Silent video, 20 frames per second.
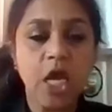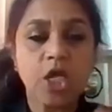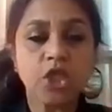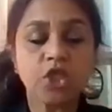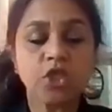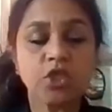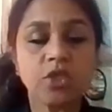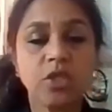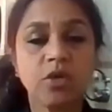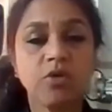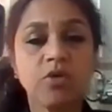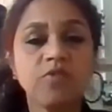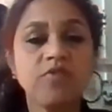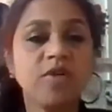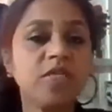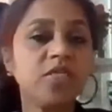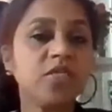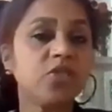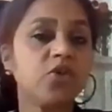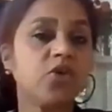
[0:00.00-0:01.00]
So the
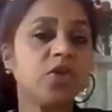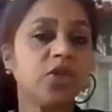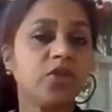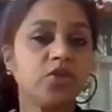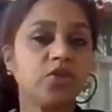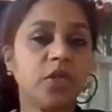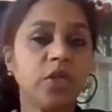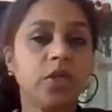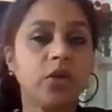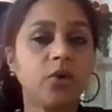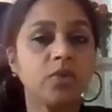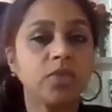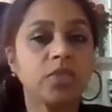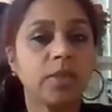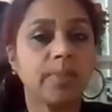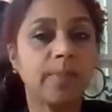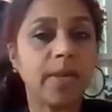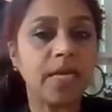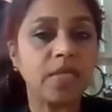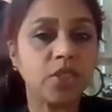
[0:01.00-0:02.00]
reverse T3 goes
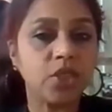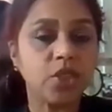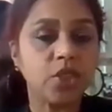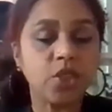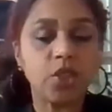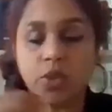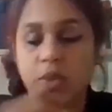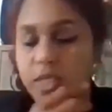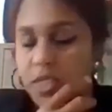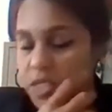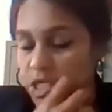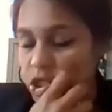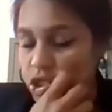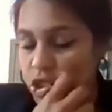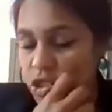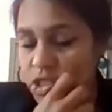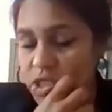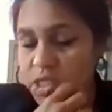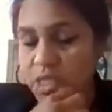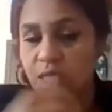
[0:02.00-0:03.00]
up under two
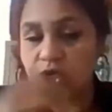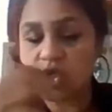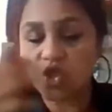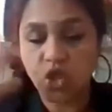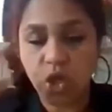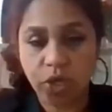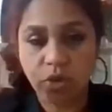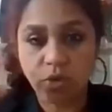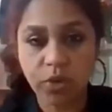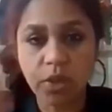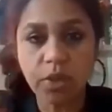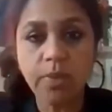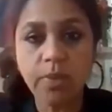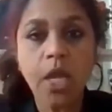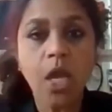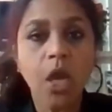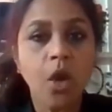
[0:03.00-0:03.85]
conditions in general.